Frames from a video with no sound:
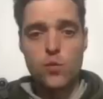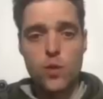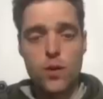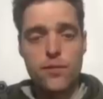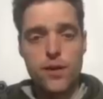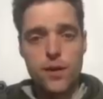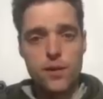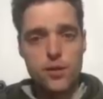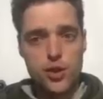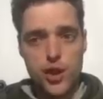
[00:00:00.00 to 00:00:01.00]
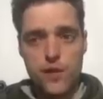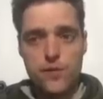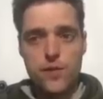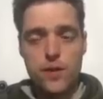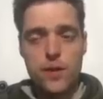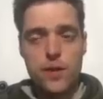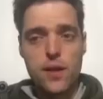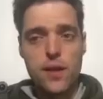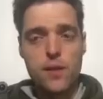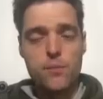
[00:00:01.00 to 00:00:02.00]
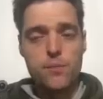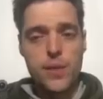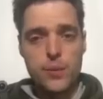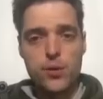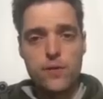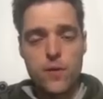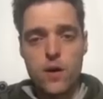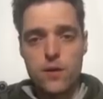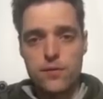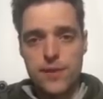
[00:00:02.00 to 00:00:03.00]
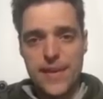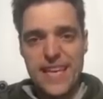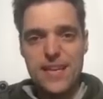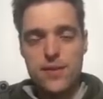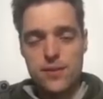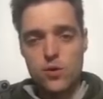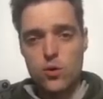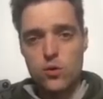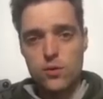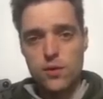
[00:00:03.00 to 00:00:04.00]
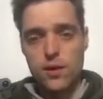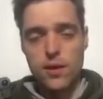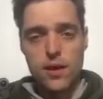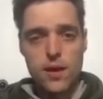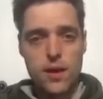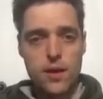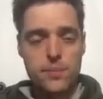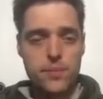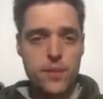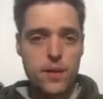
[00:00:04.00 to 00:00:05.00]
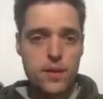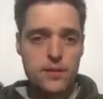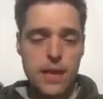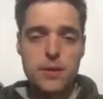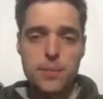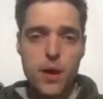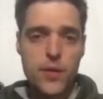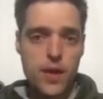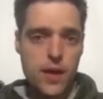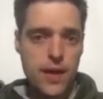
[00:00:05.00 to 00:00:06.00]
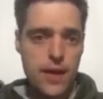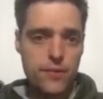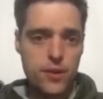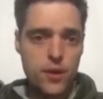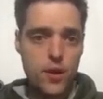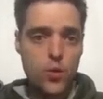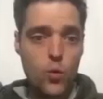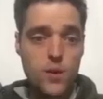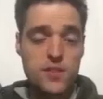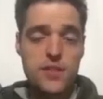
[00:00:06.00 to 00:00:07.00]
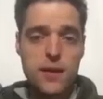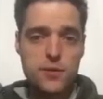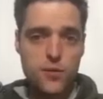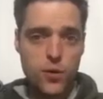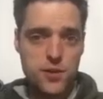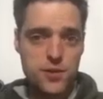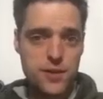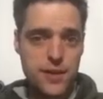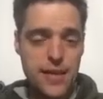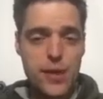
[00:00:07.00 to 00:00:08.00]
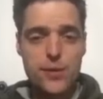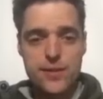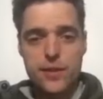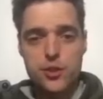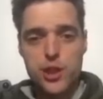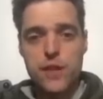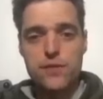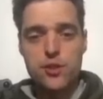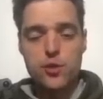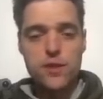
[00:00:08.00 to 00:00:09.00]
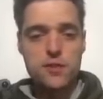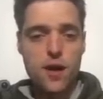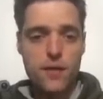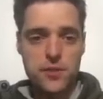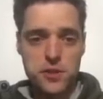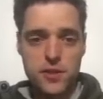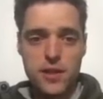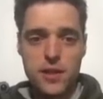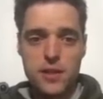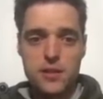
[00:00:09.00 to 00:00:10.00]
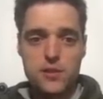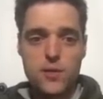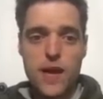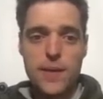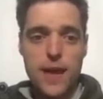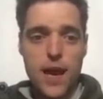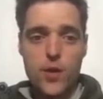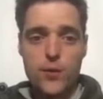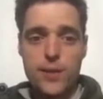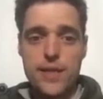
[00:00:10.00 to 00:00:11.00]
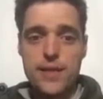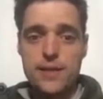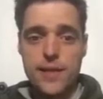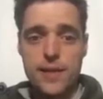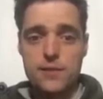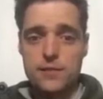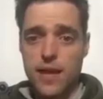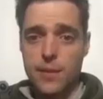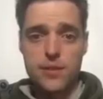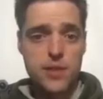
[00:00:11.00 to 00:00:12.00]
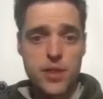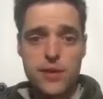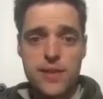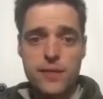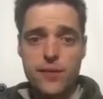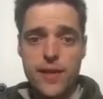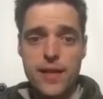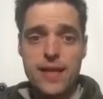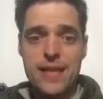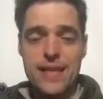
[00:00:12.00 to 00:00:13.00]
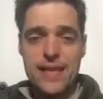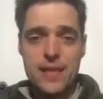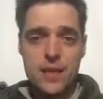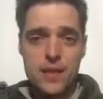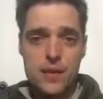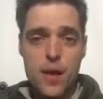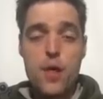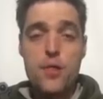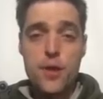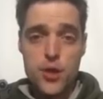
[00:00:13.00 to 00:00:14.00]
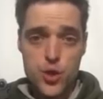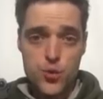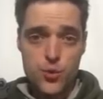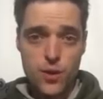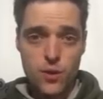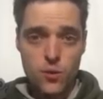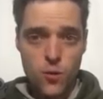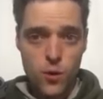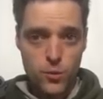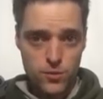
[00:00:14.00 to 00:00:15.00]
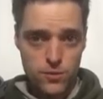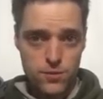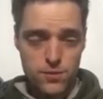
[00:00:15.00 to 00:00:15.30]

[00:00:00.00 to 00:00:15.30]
One of the chief people involved in this whole um, Cyber Polygon effort was Salesforce. Here is their chief trust officer describing how we really need to take cybersecurity differently in the new normal.